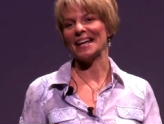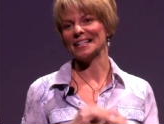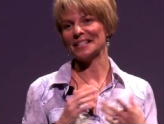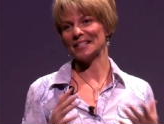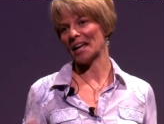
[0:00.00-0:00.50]

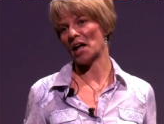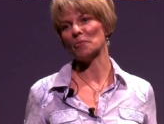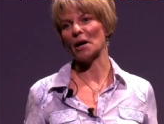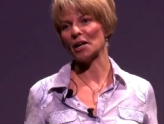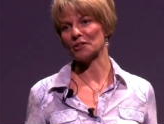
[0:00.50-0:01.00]
and to
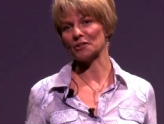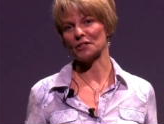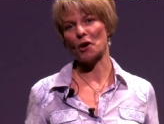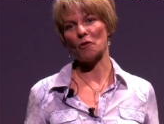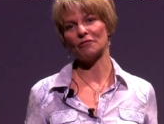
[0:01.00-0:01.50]
help
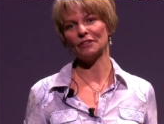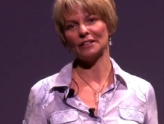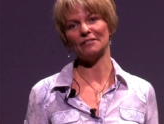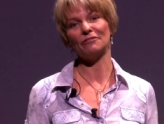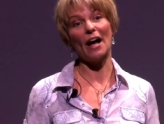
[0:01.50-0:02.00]
others
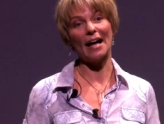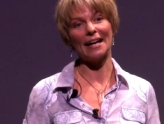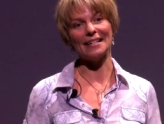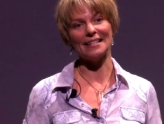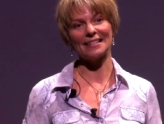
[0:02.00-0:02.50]
hopefully
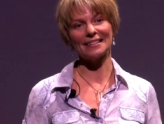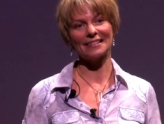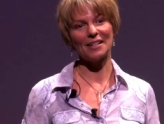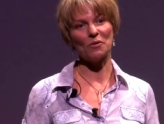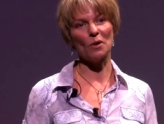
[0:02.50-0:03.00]
find
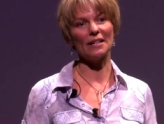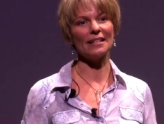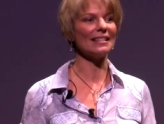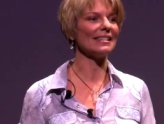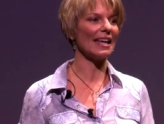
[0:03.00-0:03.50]
what
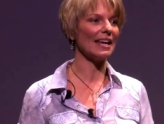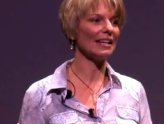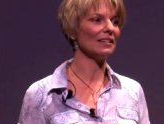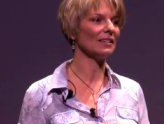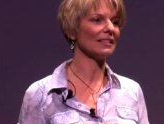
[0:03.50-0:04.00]
it is
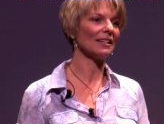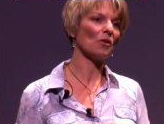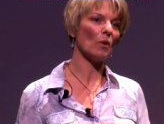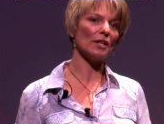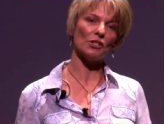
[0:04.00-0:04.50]
they
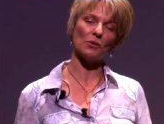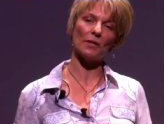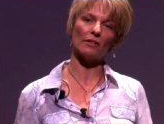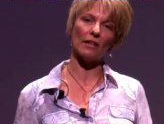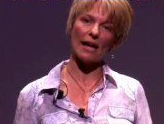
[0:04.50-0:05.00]
want to do
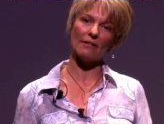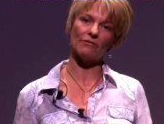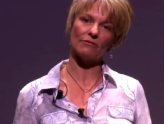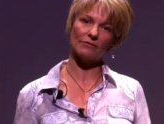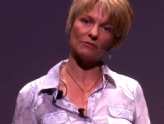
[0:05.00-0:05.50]
in their
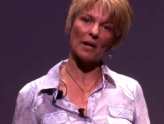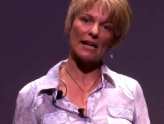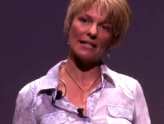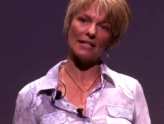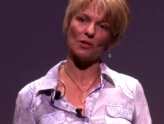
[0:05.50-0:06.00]
life
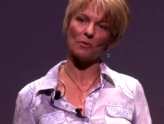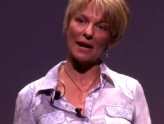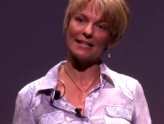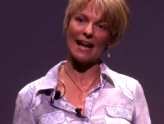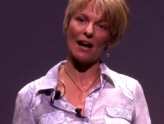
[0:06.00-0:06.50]
right here,
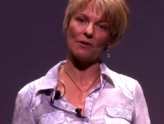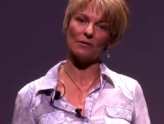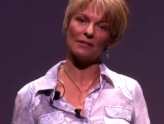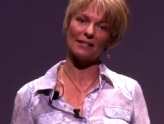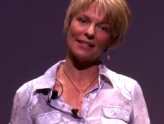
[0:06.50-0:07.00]
right
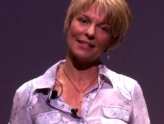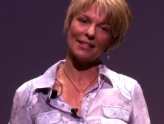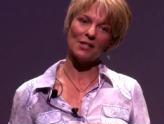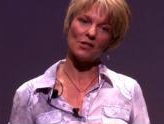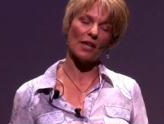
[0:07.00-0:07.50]
now,
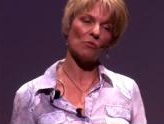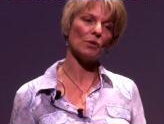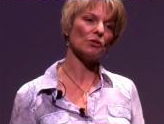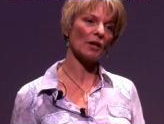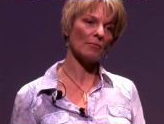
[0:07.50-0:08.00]
so that
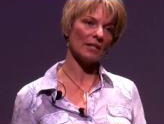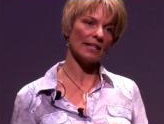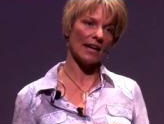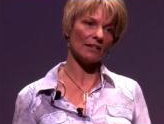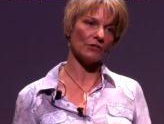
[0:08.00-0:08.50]
when you come to
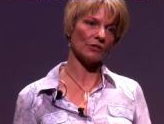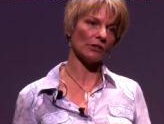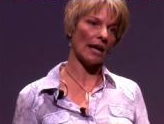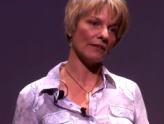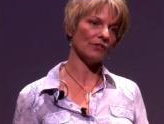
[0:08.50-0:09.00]
the end of
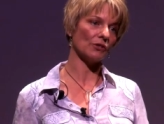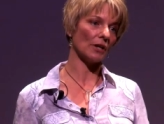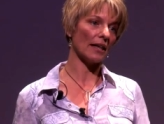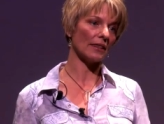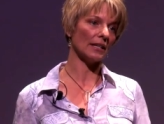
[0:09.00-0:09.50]
your life, you're
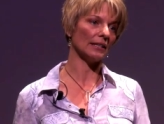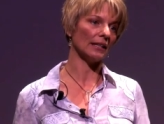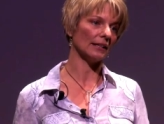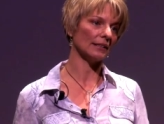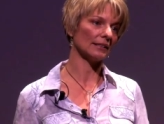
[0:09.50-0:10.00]
not
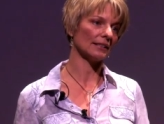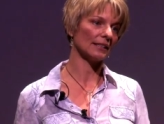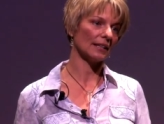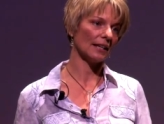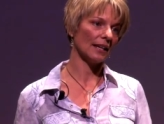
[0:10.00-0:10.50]
thinking,
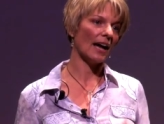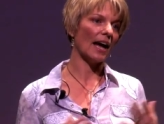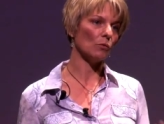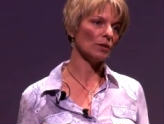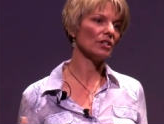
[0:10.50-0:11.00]

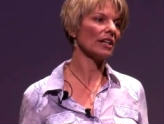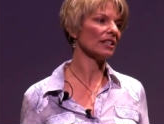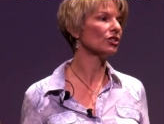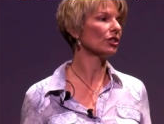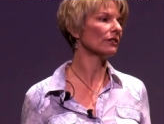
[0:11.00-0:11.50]
I wished
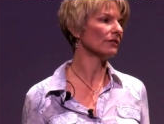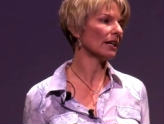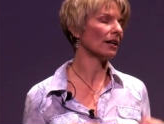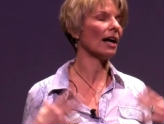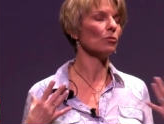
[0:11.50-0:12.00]
I should have
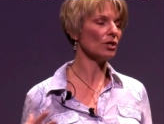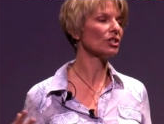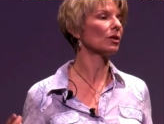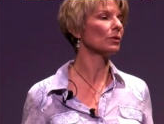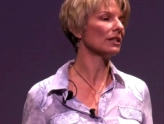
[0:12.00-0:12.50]
done, I
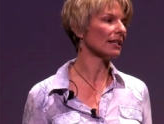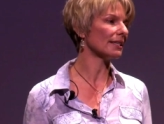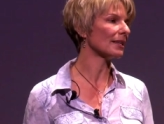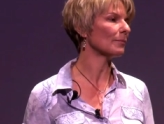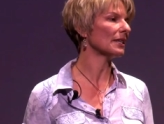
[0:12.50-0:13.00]
wished I would have
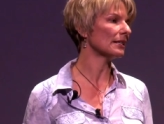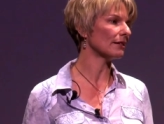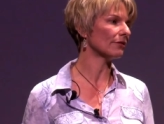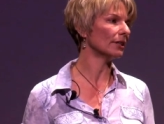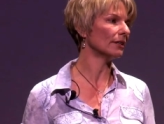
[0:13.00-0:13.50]
done something
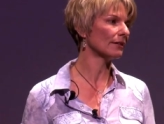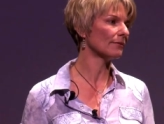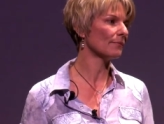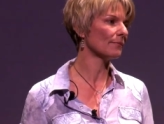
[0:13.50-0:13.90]
different.